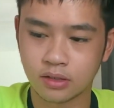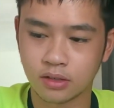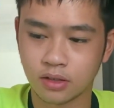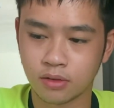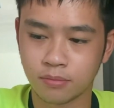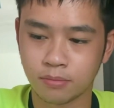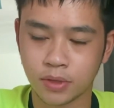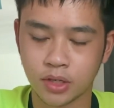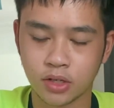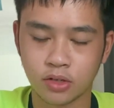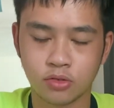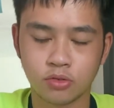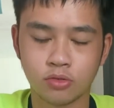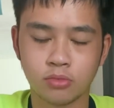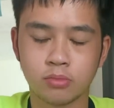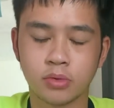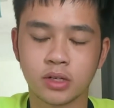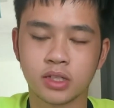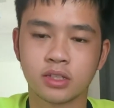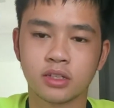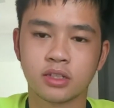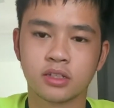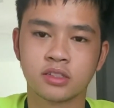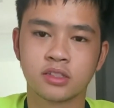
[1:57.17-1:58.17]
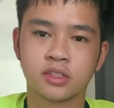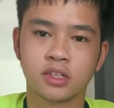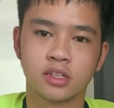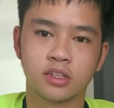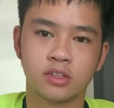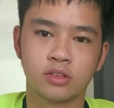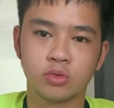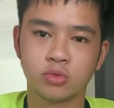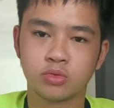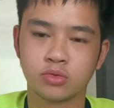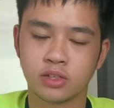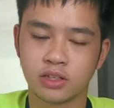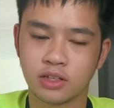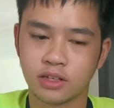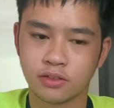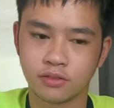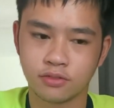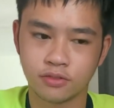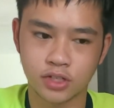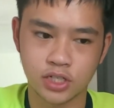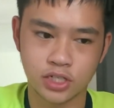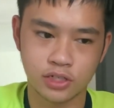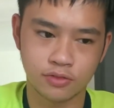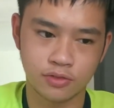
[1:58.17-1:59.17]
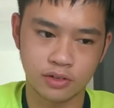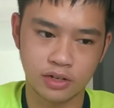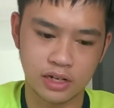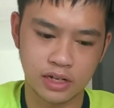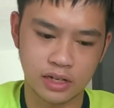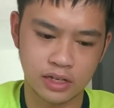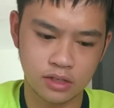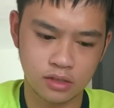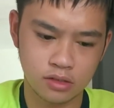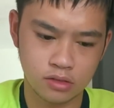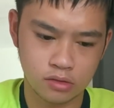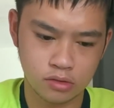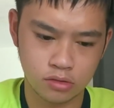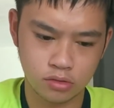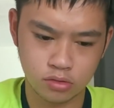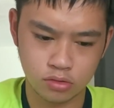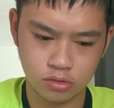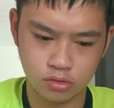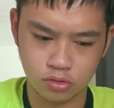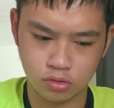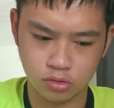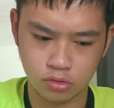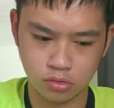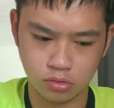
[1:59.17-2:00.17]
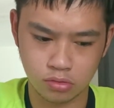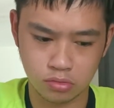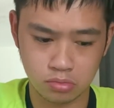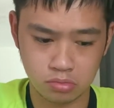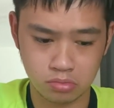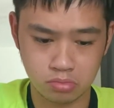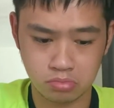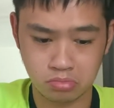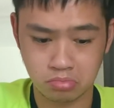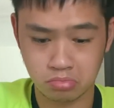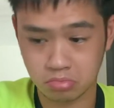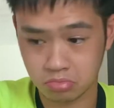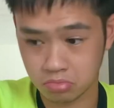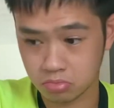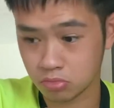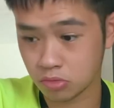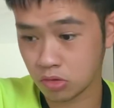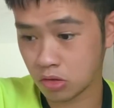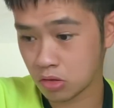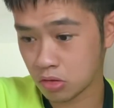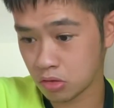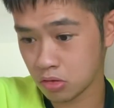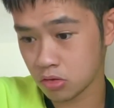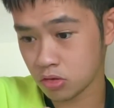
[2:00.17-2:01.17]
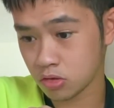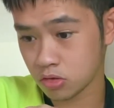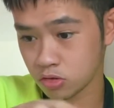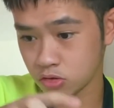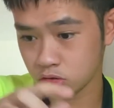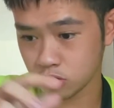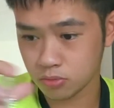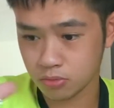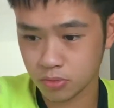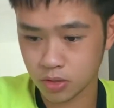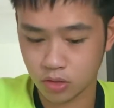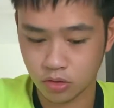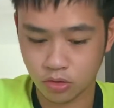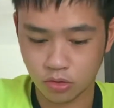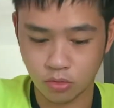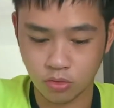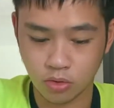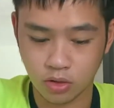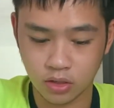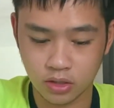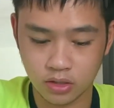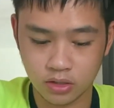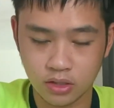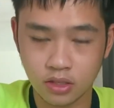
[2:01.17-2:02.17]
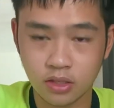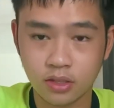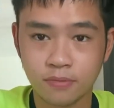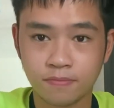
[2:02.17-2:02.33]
menu, but it said New Zealand fish fillet, so should be good quality.